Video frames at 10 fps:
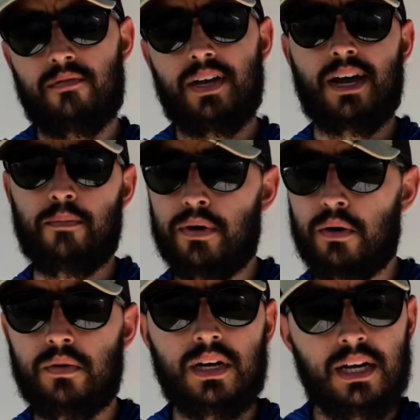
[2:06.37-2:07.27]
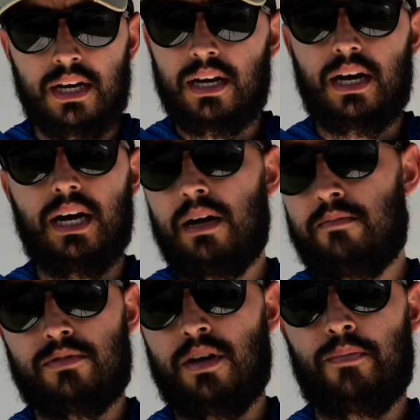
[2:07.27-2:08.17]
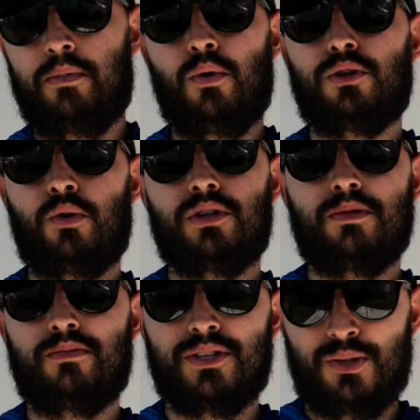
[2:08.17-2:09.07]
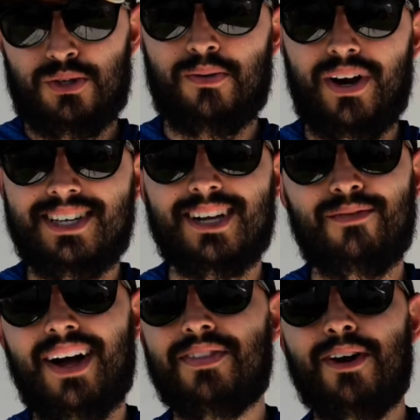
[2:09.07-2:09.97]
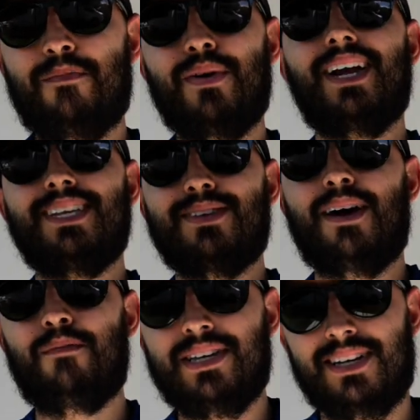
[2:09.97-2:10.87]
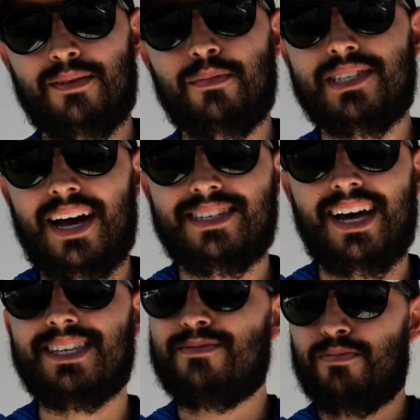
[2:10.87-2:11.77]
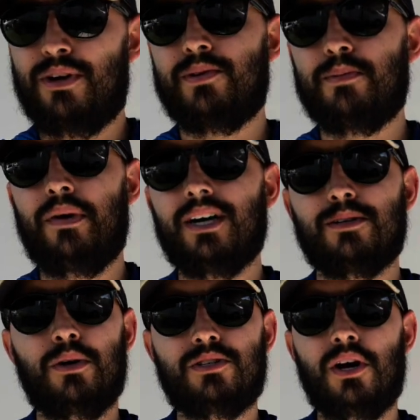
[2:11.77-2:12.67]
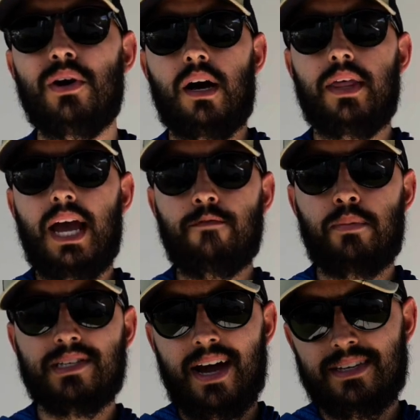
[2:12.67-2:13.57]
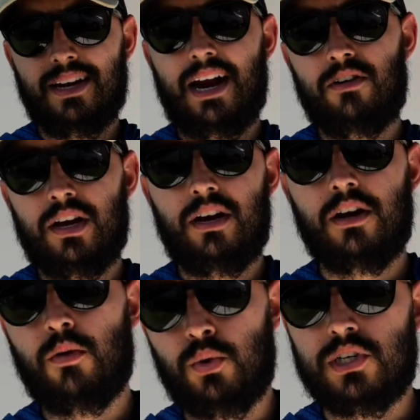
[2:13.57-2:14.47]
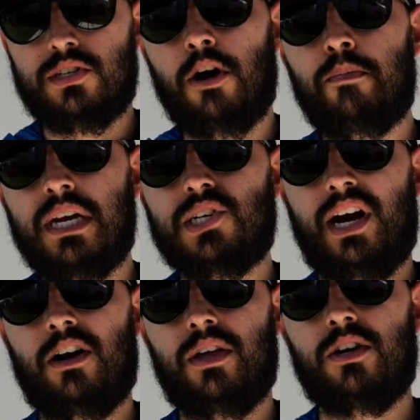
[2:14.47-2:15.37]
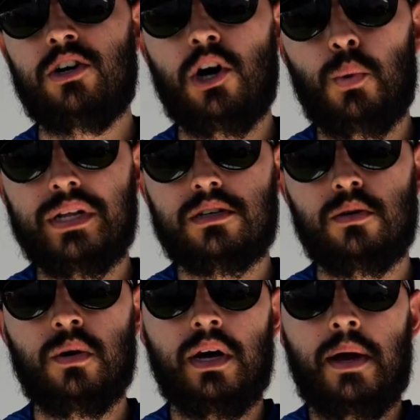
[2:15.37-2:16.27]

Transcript: RV and a boat, some people will do some crazy stuff out there, but it's basically, besides that, it's pretty much impossible. So they have a protected area here, which is their beach area that you can go into.